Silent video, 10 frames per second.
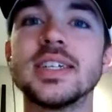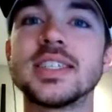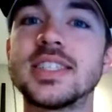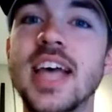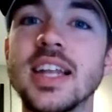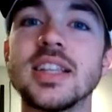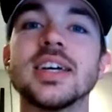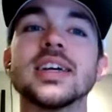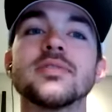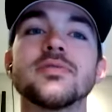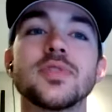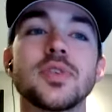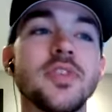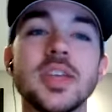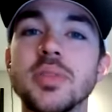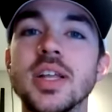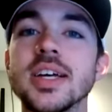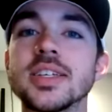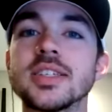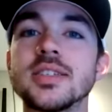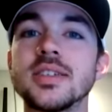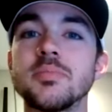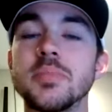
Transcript: settling for fifth place